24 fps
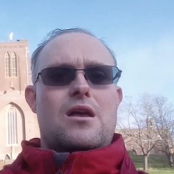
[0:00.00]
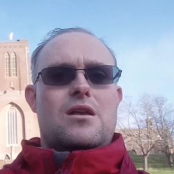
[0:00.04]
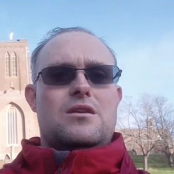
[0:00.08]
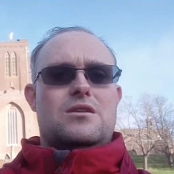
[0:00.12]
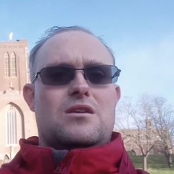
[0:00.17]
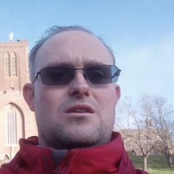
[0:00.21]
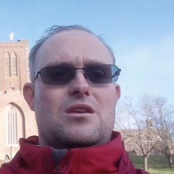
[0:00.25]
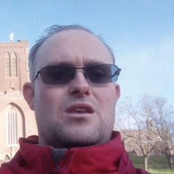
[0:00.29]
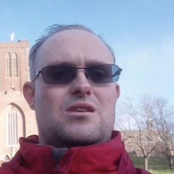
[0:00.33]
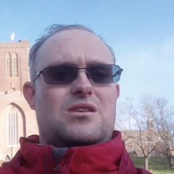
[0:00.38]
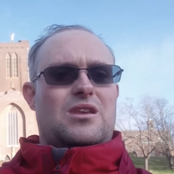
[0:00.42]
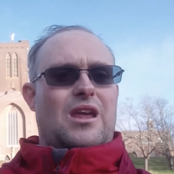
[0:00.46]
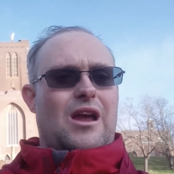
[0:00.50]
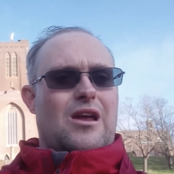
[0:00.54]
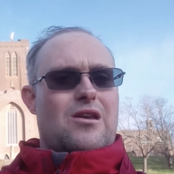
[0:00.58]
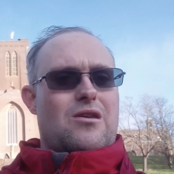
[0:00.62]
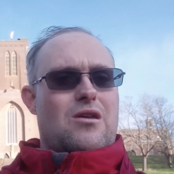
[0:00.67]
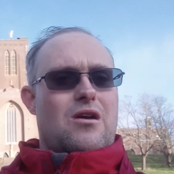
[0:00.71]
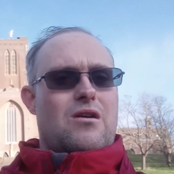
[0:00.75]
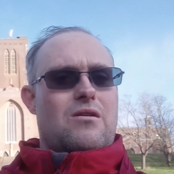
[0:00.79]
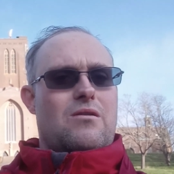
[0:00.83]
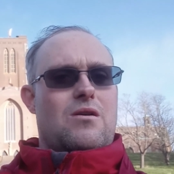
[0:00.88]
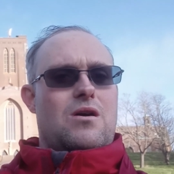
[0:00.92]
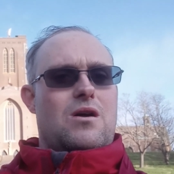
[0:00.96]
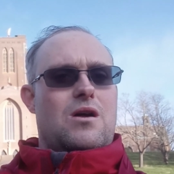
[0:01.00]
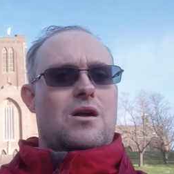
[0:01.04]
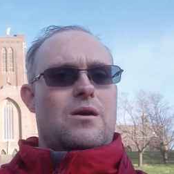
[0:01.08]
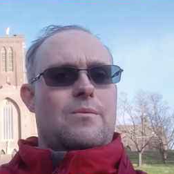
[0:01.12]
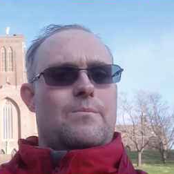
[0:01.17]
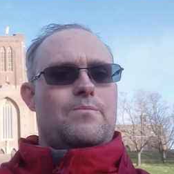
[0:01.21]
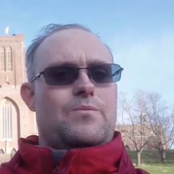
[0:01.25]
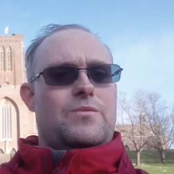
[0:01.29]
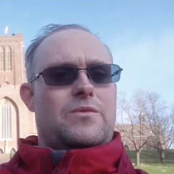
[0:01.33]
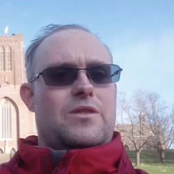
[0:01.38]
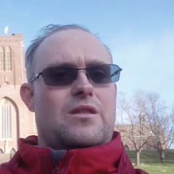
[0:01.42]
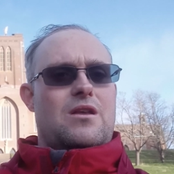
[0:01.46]
So just take a note
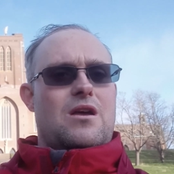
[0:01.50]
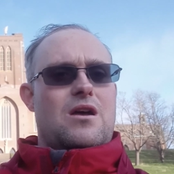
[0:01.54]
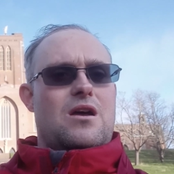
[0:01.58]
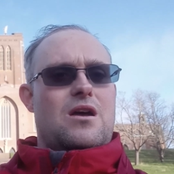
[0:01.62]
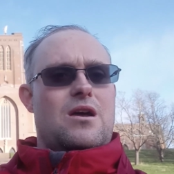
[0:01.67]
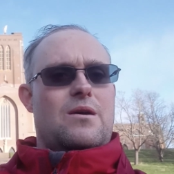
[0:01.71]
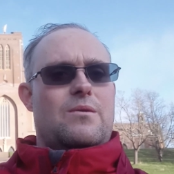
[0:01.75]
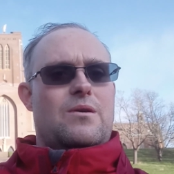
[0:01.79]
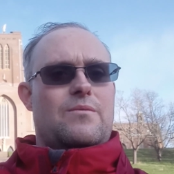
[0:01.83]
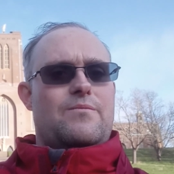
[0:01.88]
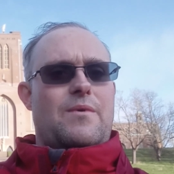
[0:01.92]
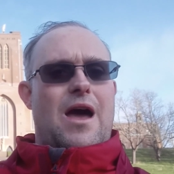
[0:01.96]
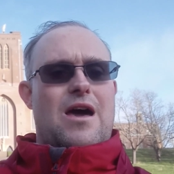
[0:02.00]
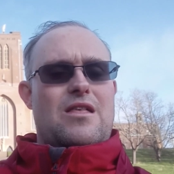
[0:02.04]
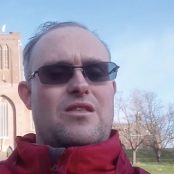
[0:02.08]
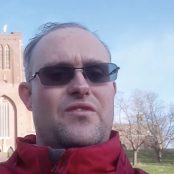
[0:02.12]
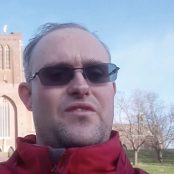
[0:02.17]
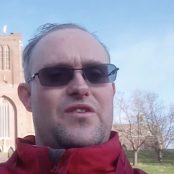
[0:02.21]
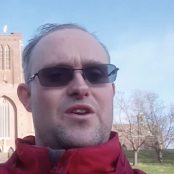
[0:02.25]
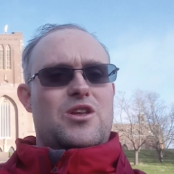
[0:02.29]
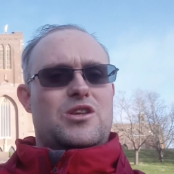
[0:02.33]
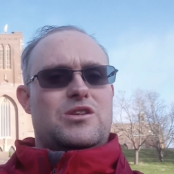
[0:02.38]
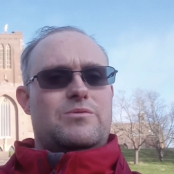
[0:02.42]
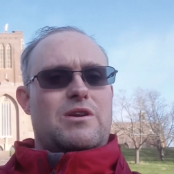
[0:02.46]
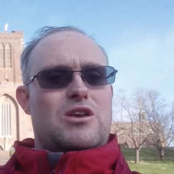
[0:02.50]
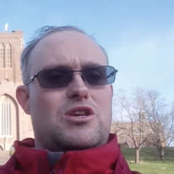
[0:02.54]
um, uh, about the future.